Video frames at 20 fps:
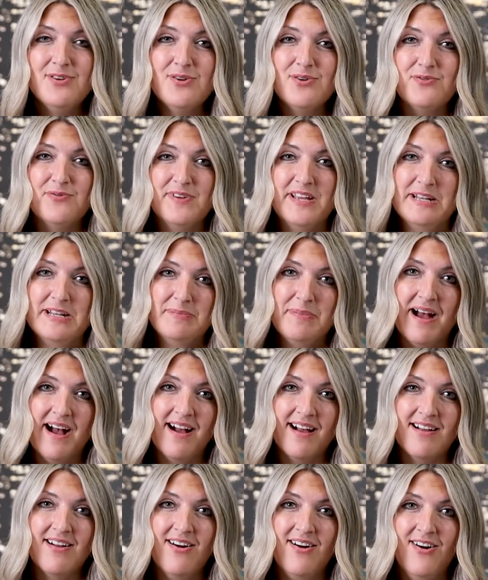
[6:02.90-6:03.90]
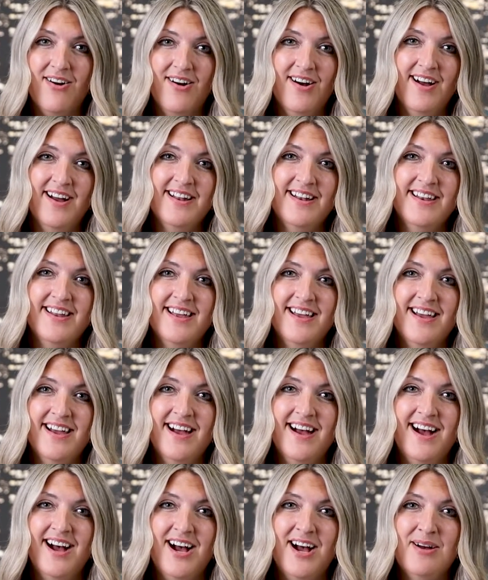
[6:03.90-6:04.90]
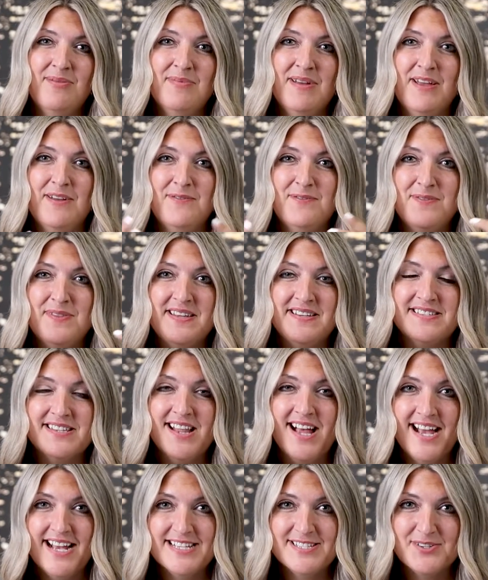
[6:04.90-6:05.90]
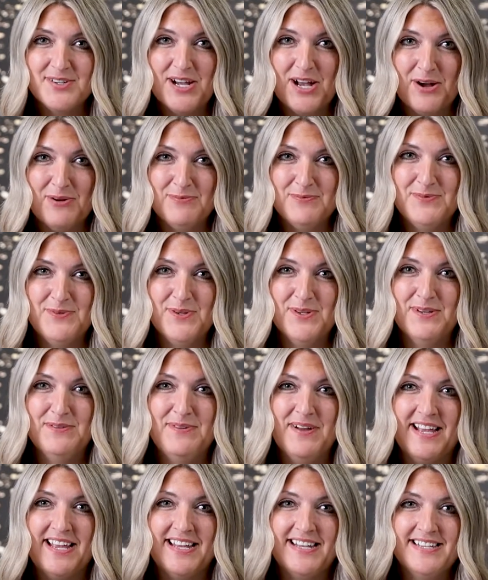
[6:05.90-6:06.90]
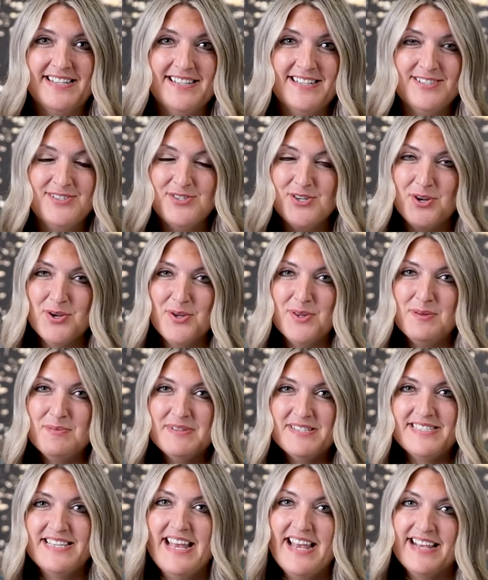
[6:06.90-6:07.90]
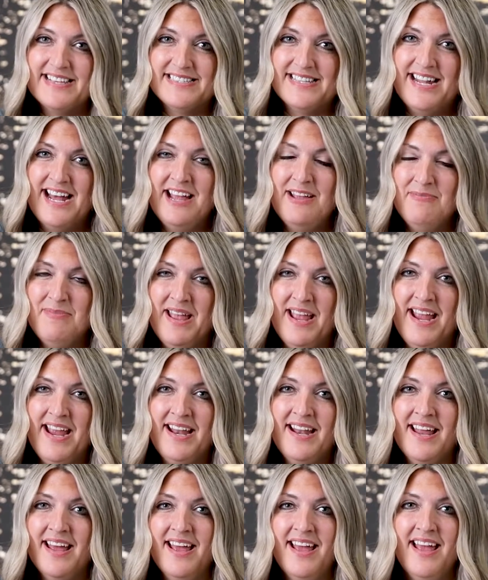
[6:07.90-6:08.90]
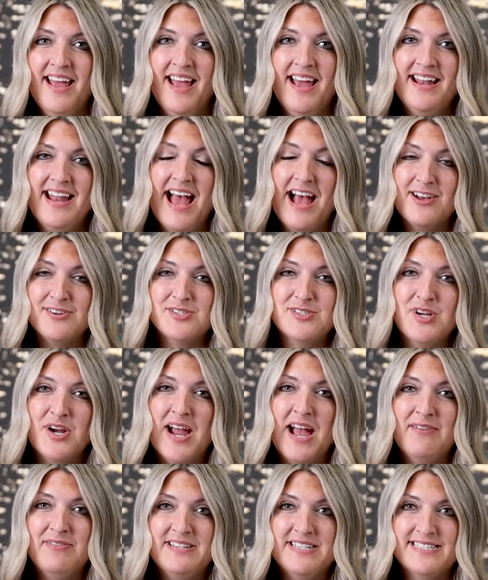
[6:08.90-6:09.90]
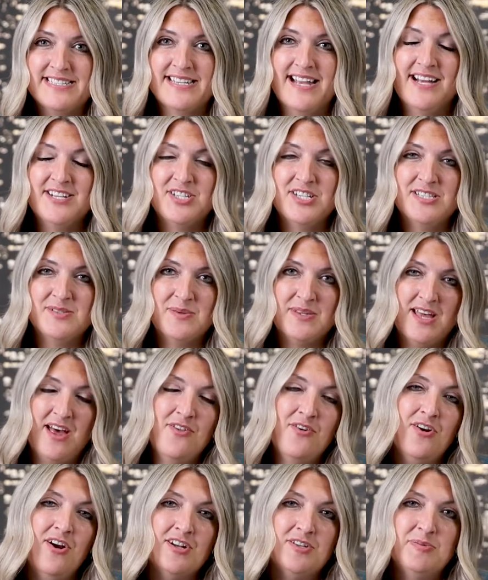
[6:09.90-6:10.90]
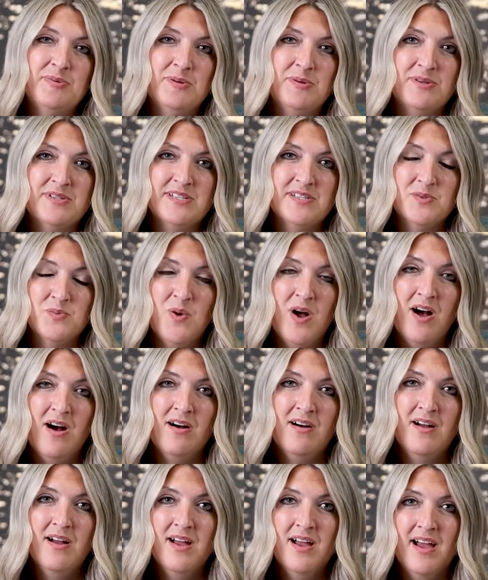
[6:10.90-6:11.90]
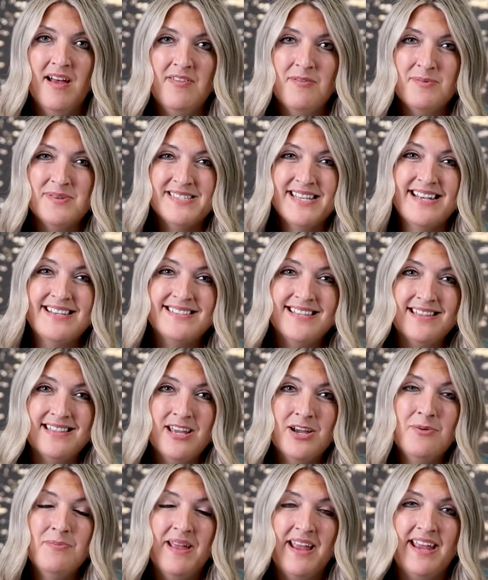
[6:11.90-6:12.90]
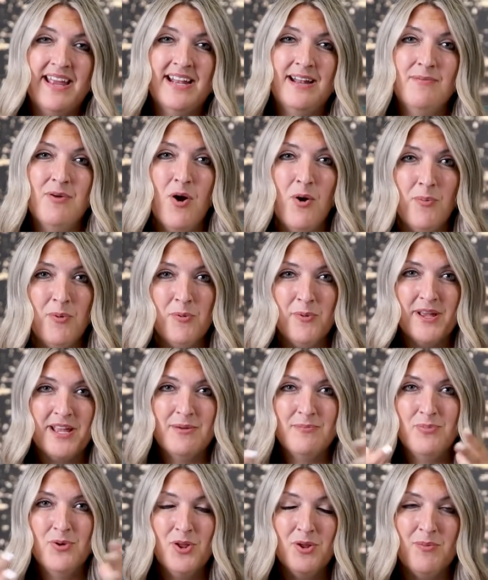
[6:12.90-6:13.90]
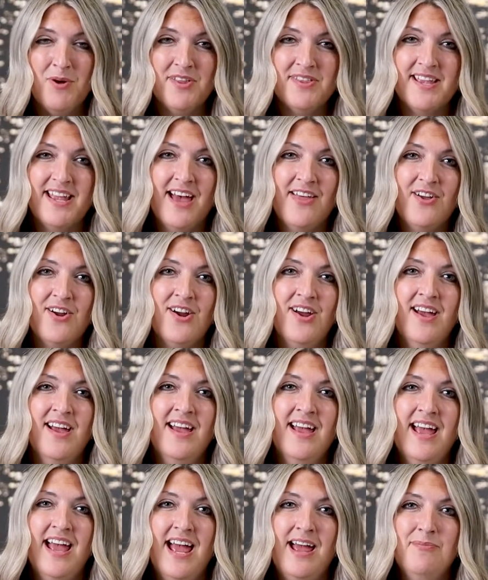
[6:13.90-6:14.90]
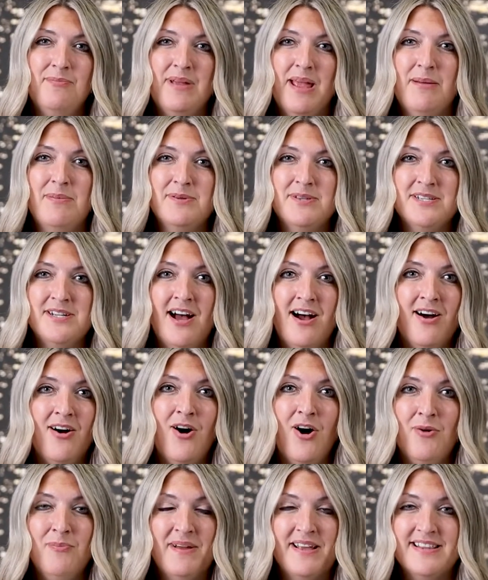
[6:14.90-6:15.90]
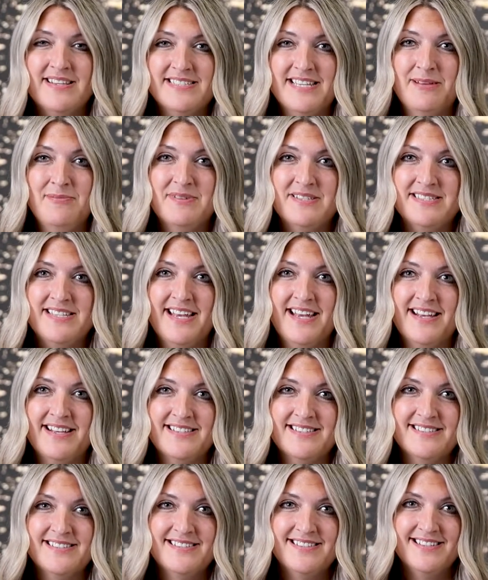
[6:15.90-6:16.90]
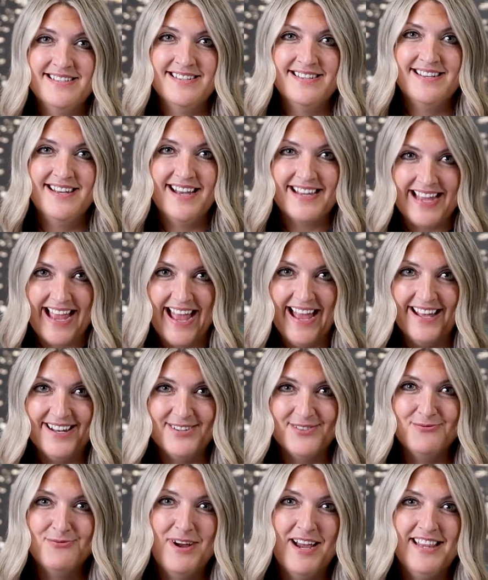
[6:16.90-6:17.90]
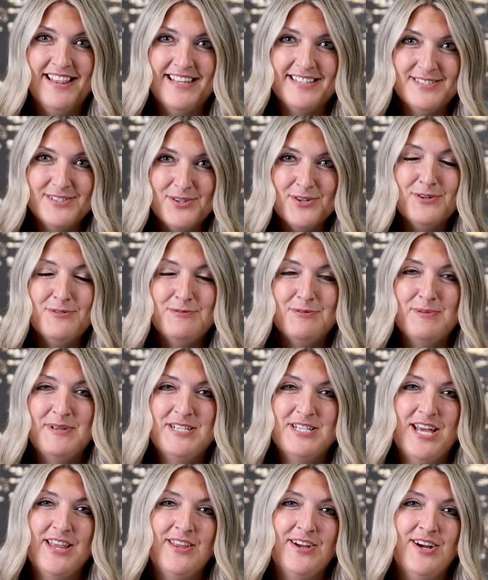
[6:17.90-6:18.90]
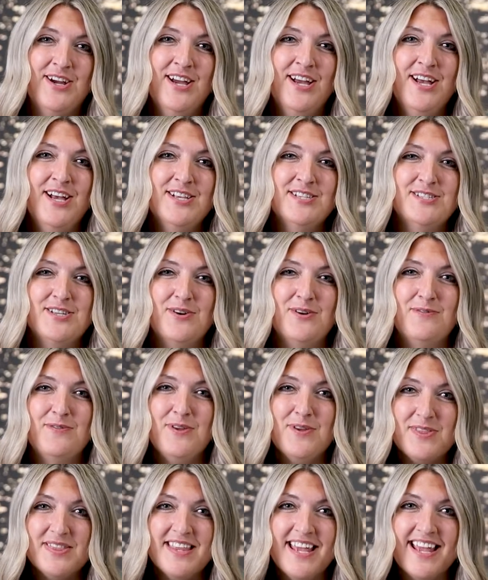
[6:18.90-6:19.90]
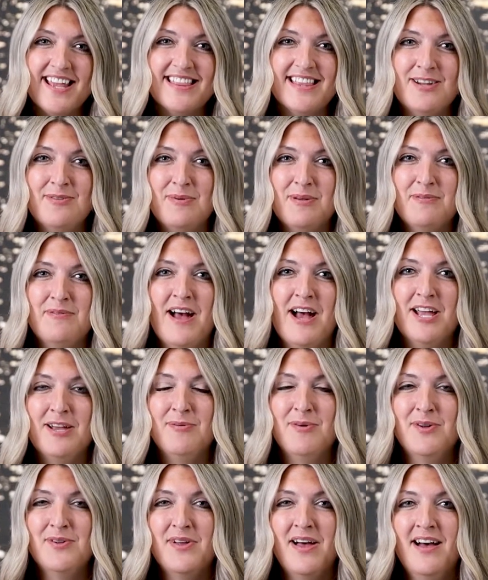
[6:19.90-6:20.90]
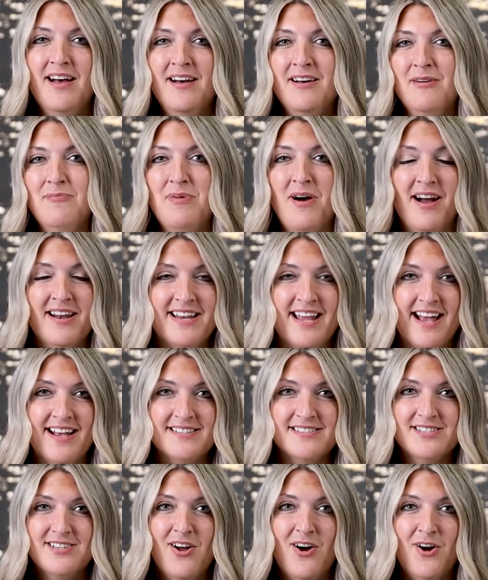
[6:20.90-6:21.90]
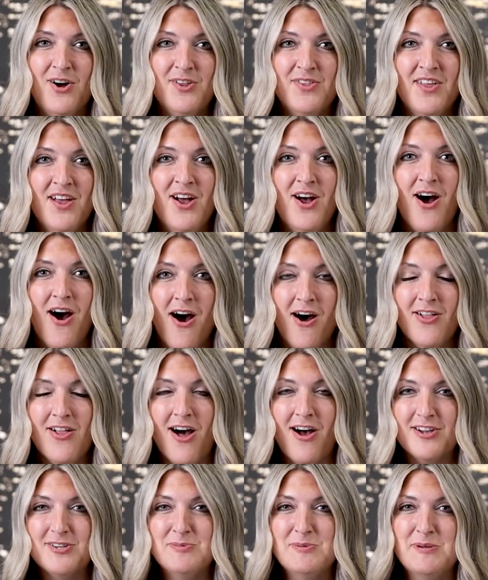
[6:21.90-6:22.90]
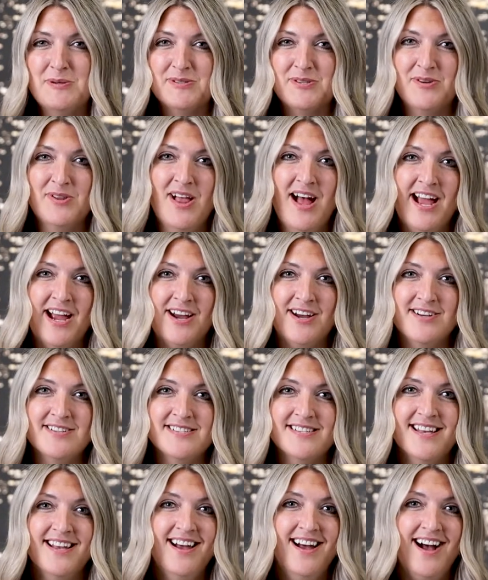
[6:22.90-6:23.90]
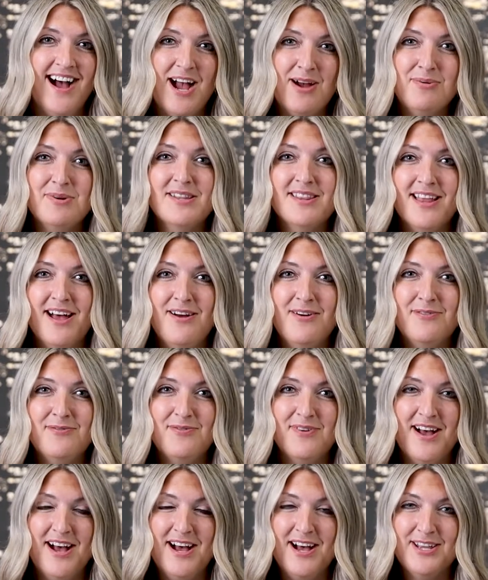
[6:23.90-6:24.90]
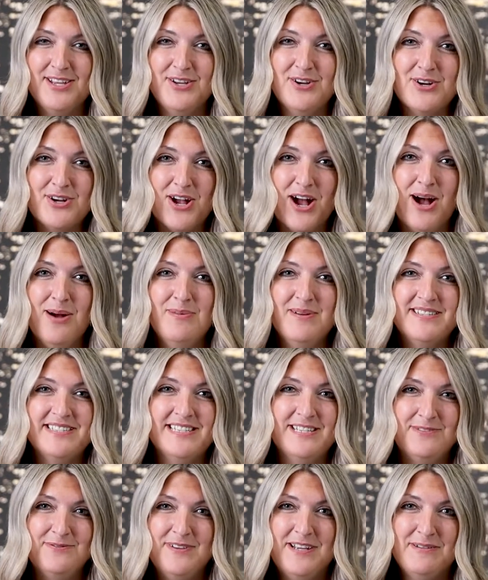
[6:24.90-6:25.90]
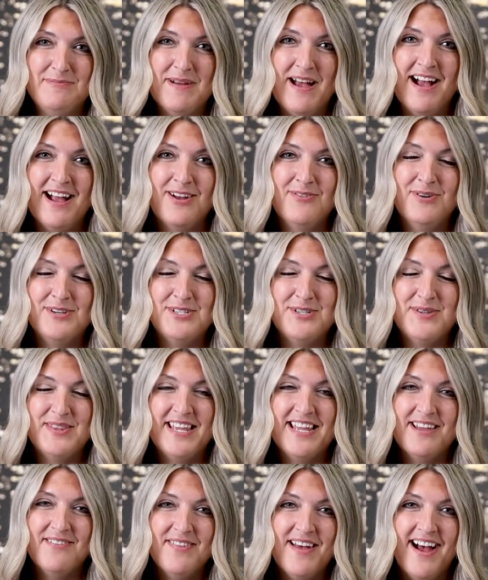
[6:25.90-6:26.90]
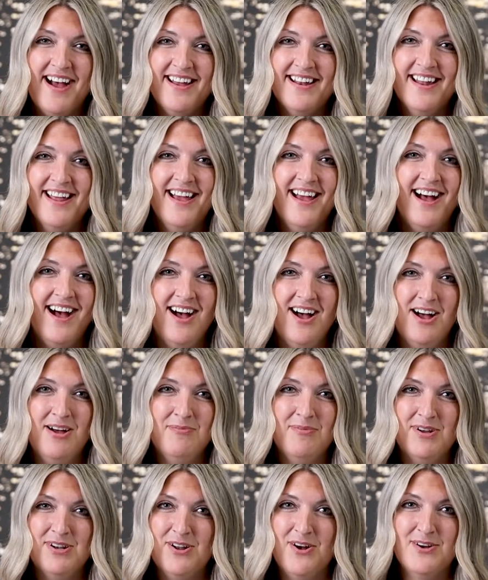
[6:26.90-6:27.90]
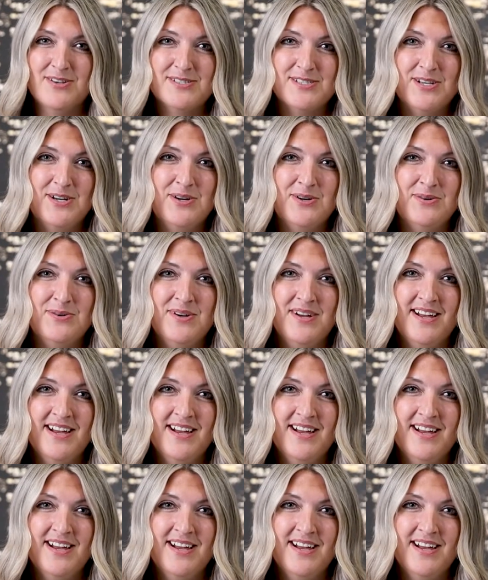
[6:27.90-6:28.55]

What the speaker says: your feedback on if these lies are helpful, if I can show you the mistakes that I made and start having discussions with other entrepreneurs as well of the mistakes that they're making. I'm hoping we can pull them all together and be able to not all make the same mistakes again, right? Let's learn from each other. So if you think that it'd be valuable, a podcast called All Entrepreneurs Are Liars, I would love your comments and the feedback, what you think of that. And also